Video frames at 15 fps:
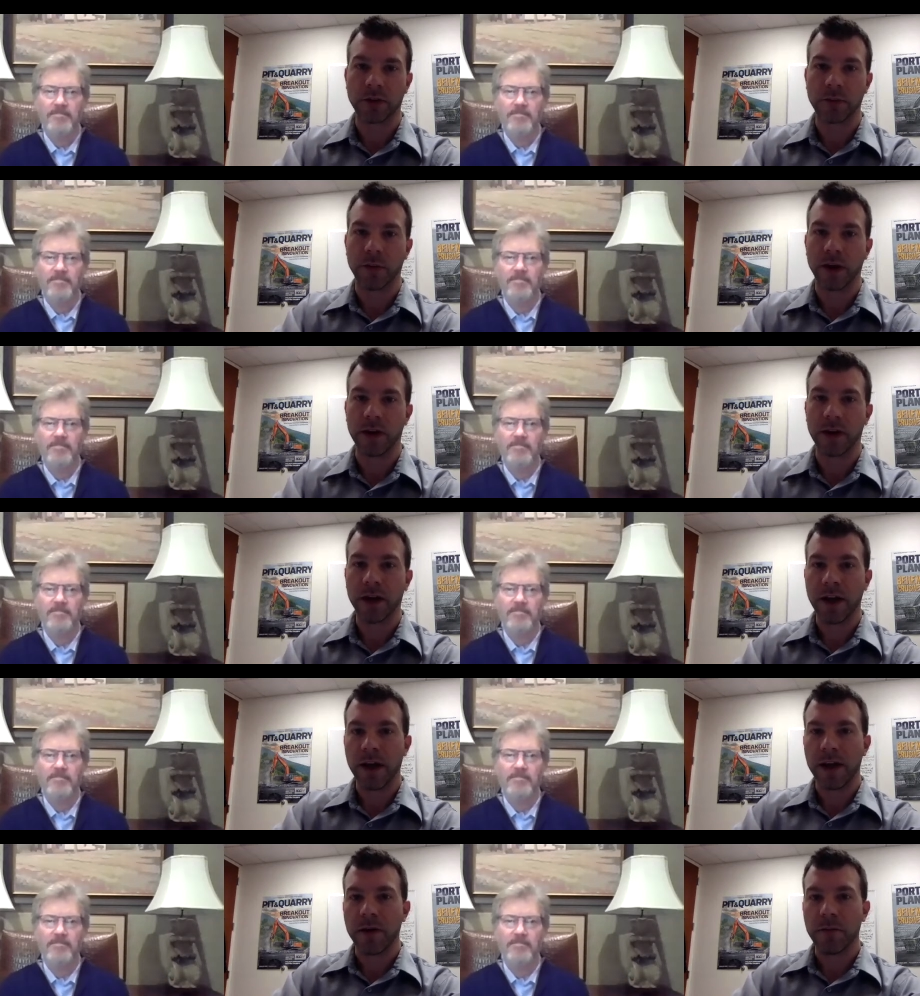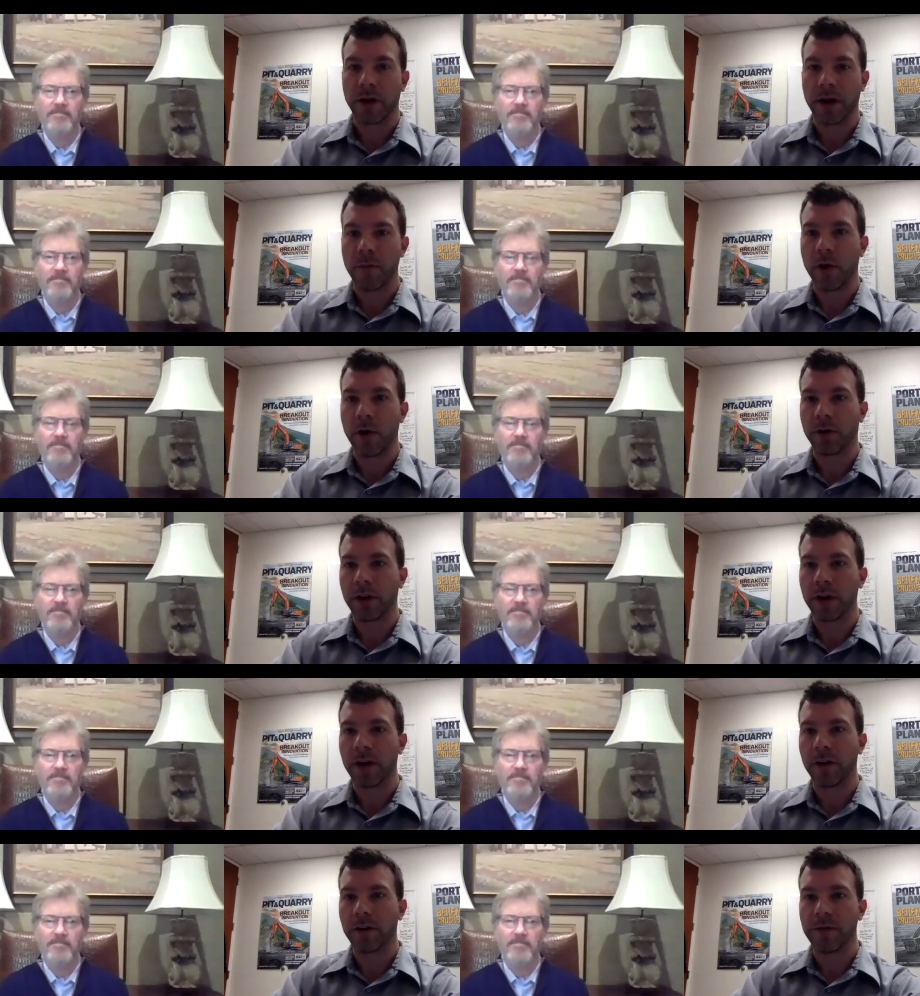Speaker 1: But I'm wondering
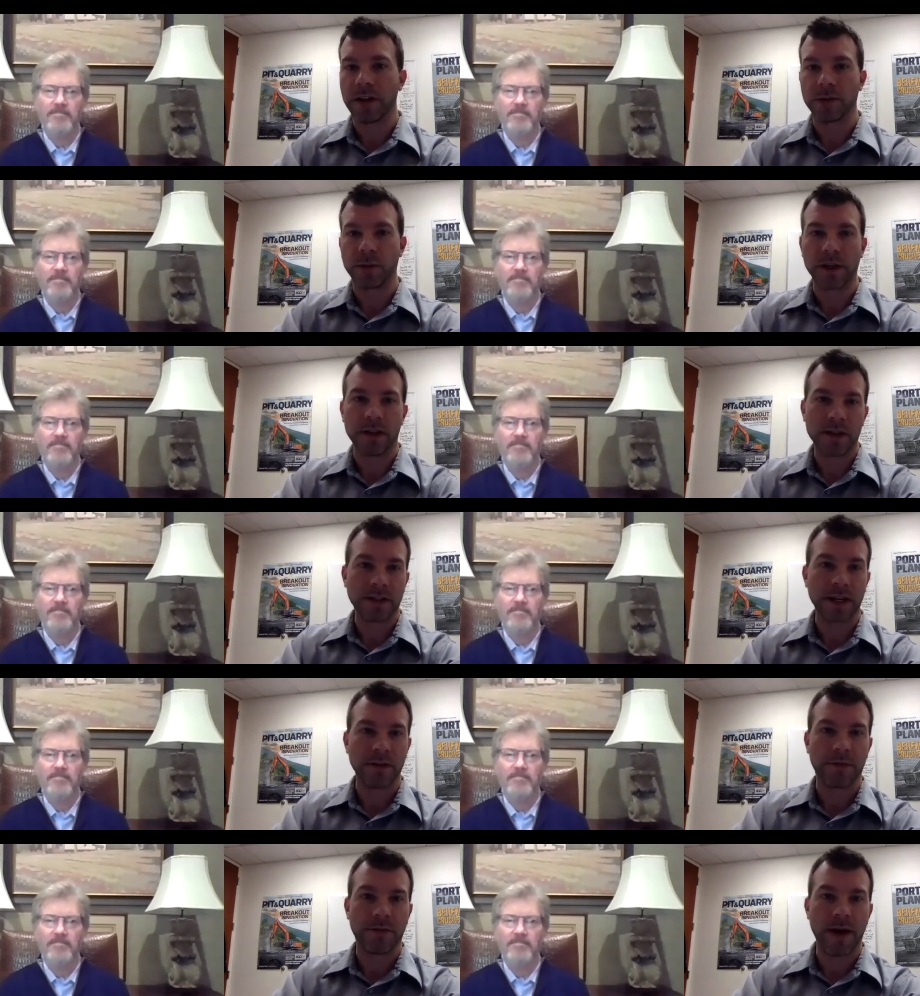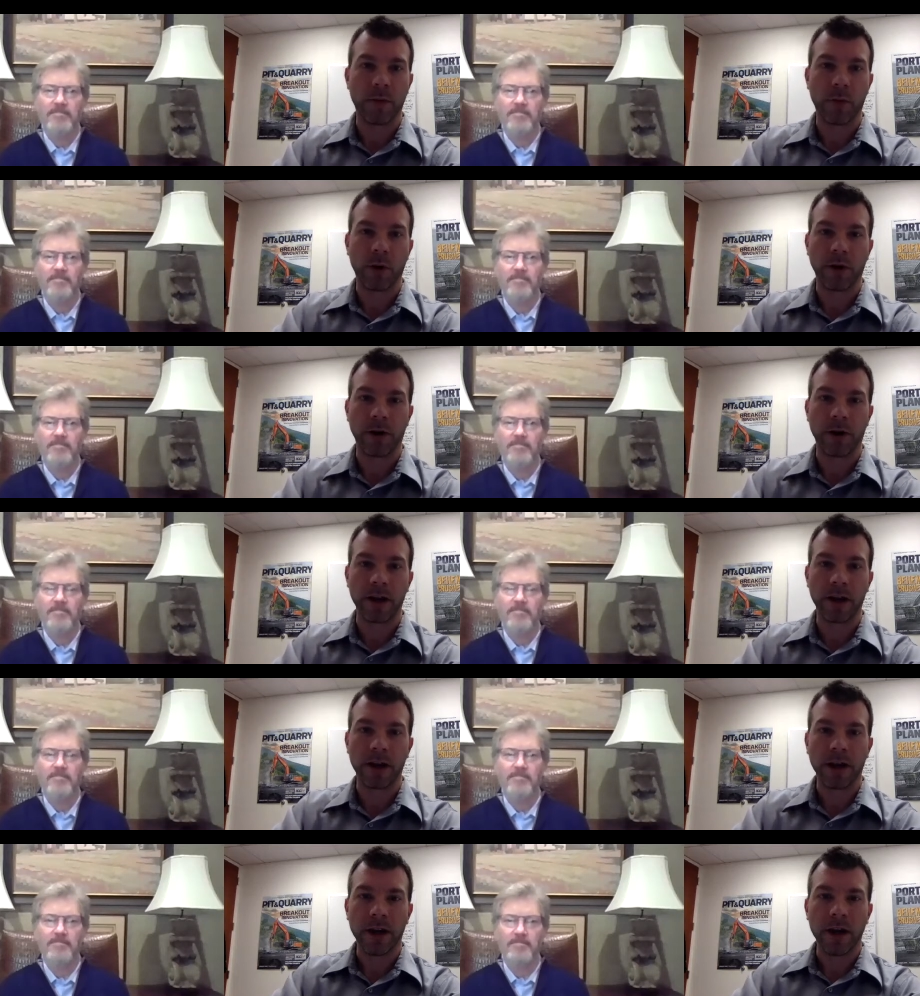here, as we sit in February,
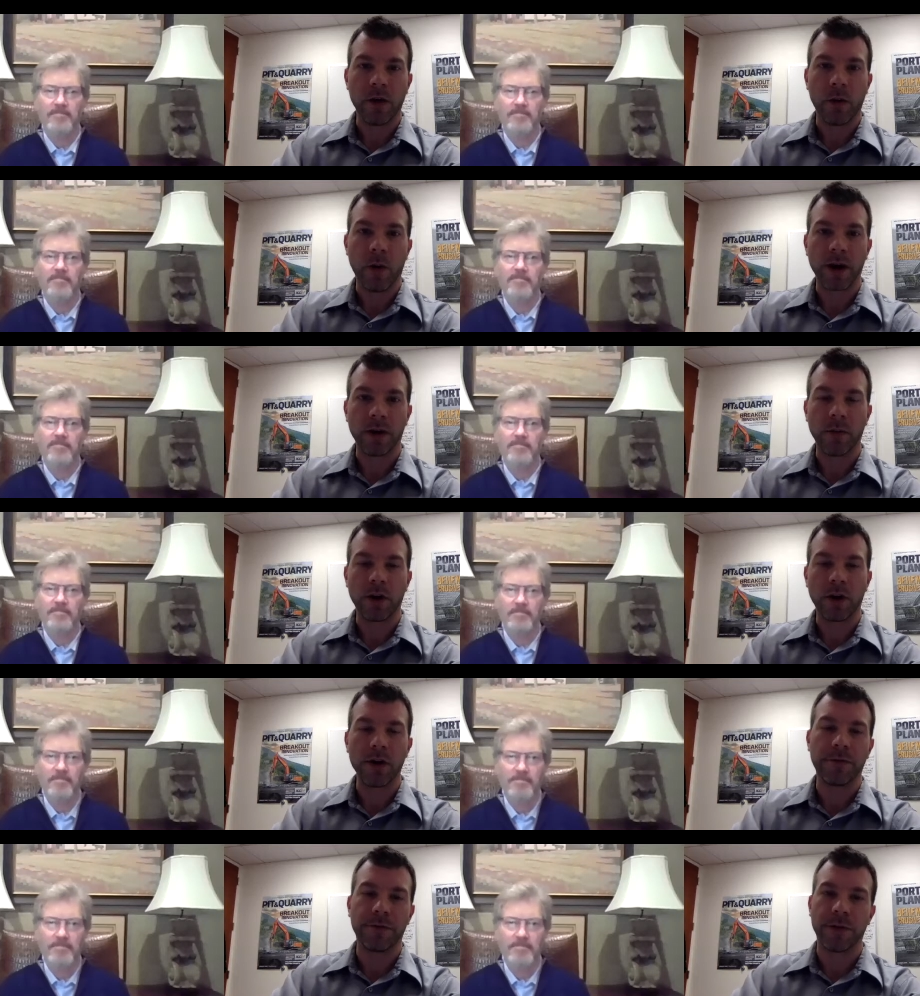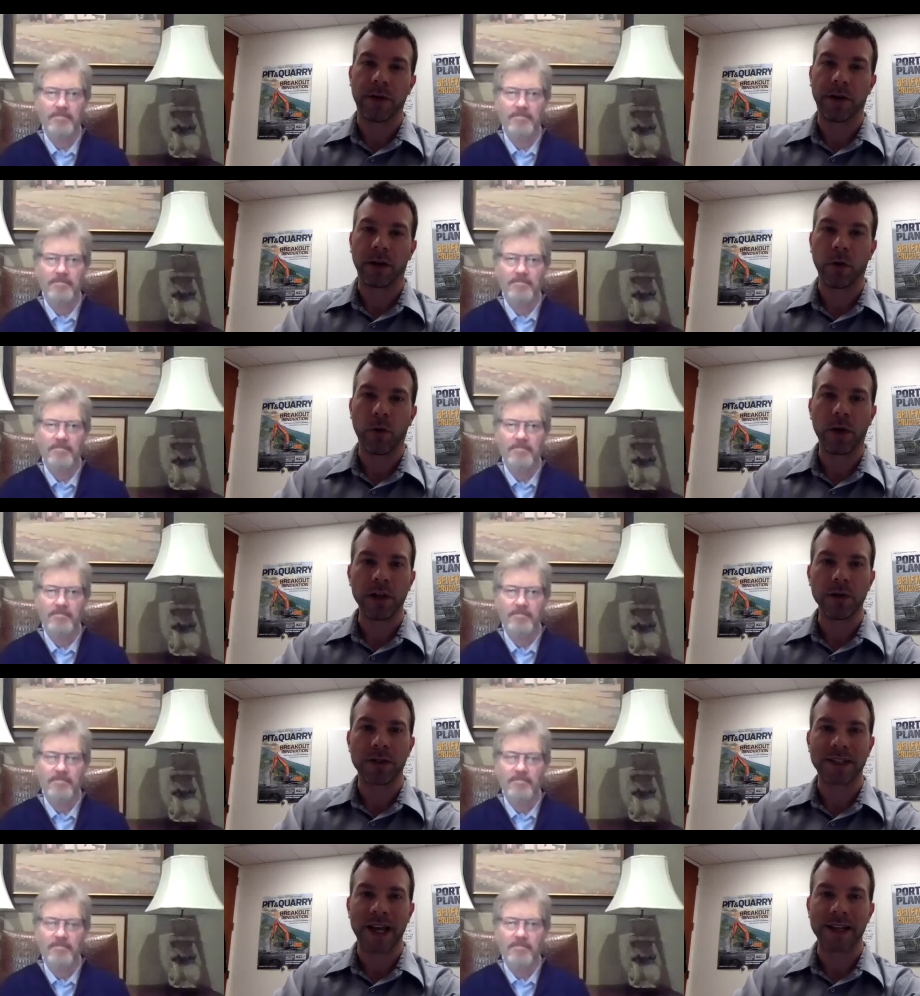what are you feeling or what are you
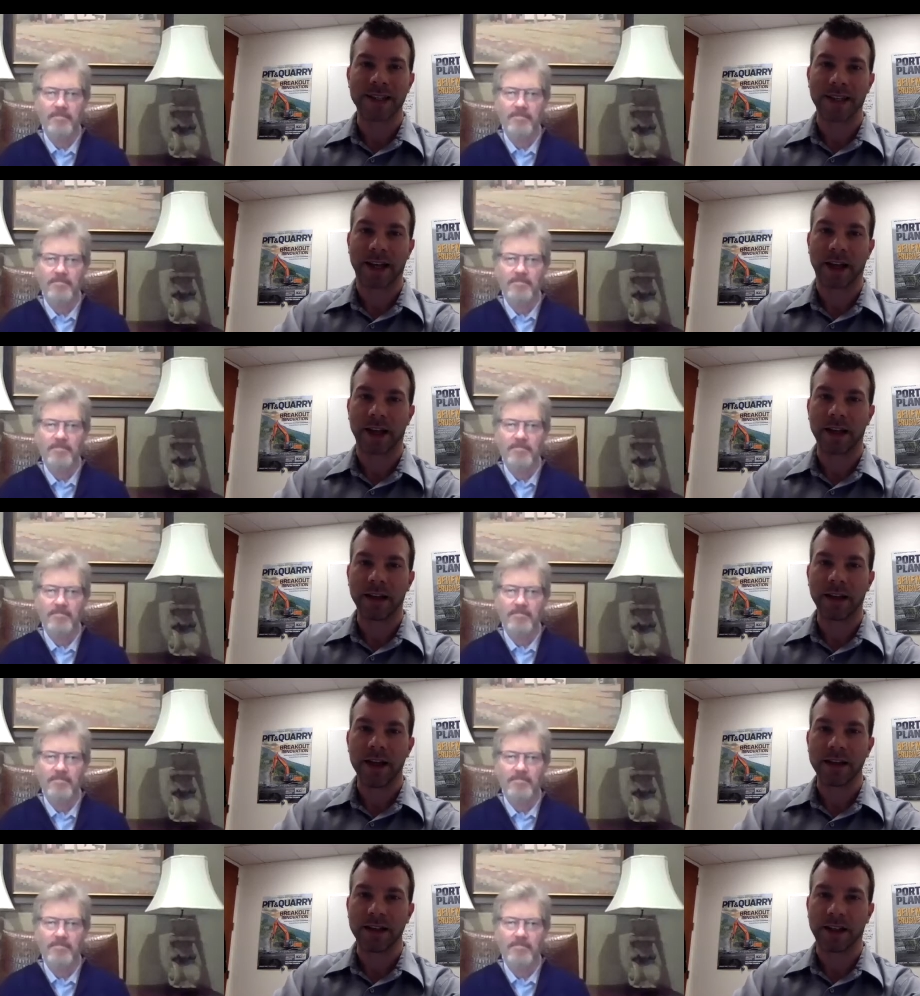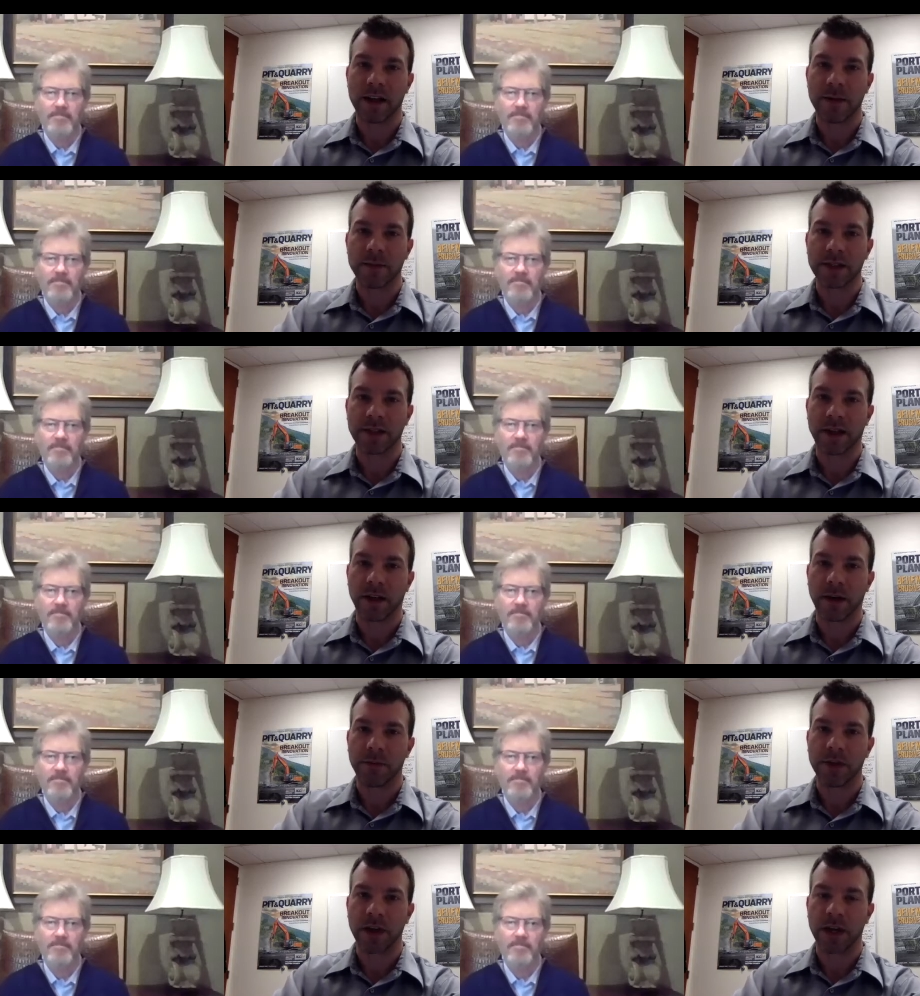sensing as it comes to
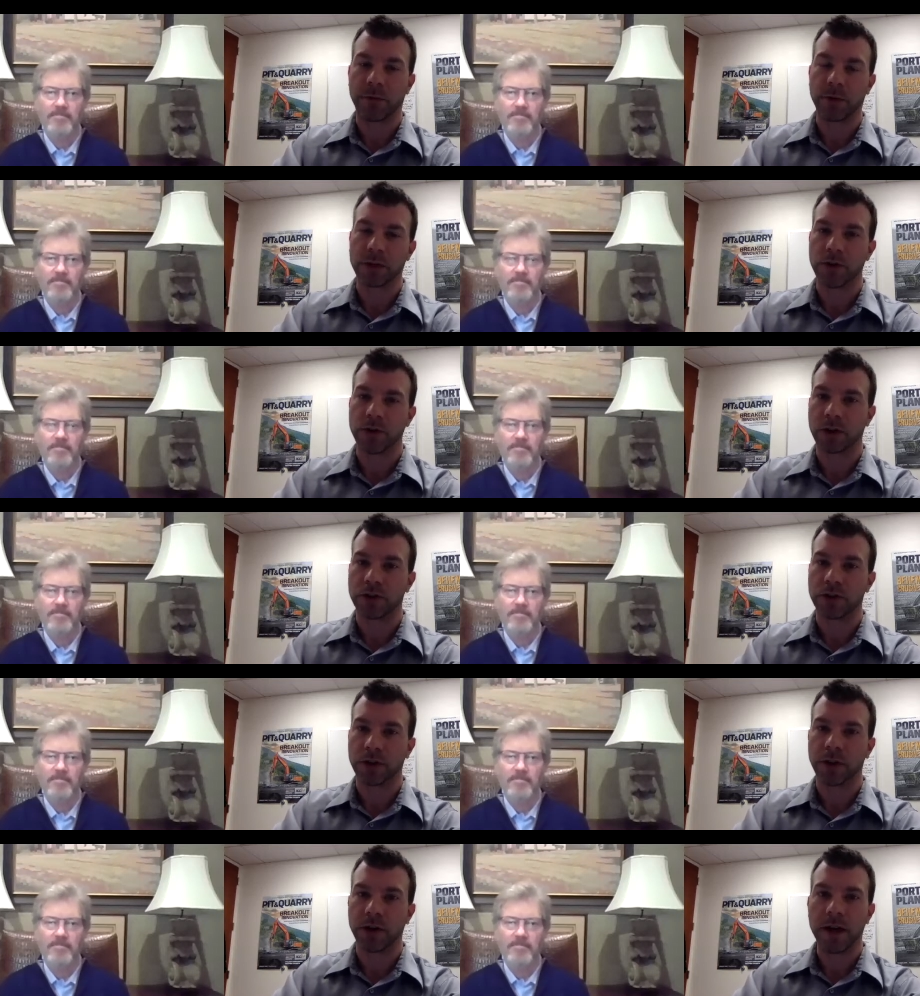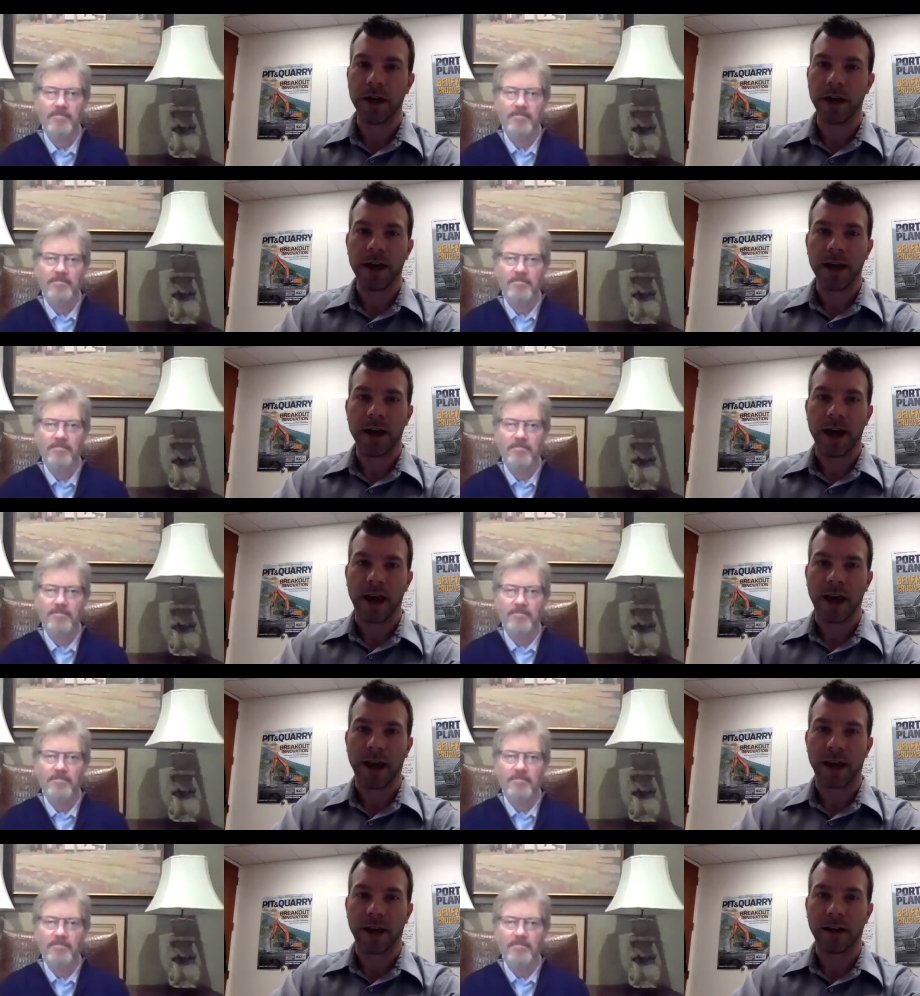infrastructure?
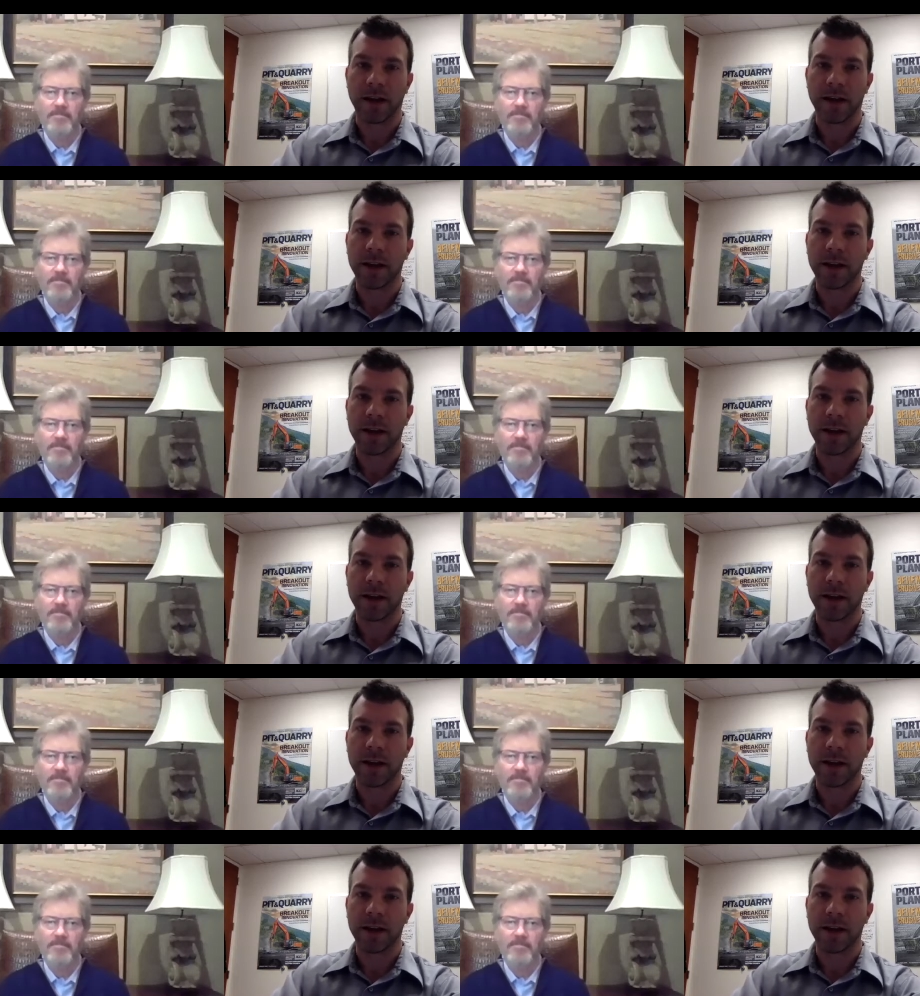And